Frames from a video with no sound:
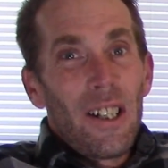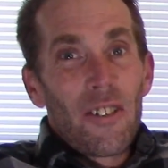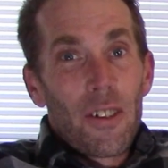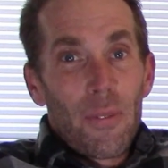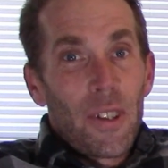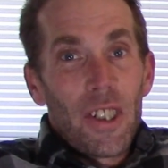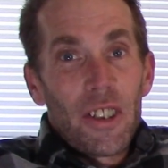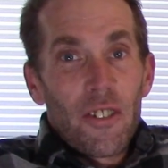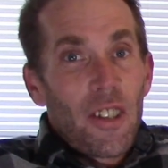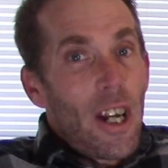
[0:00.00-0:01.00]
something
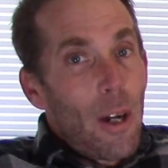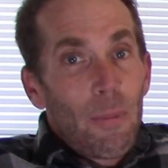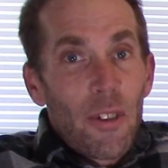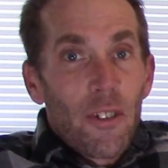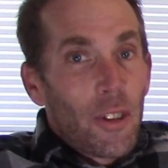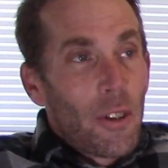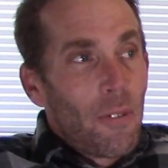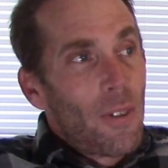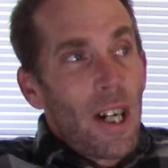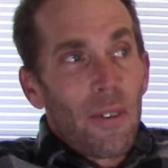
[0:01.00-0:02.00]
that just happens to
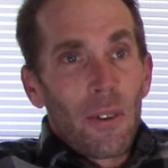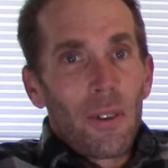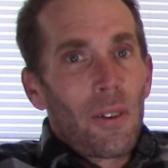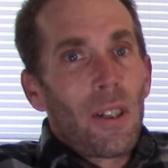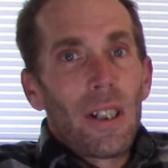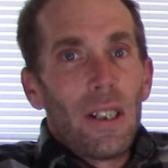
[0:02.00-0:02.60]
go viral,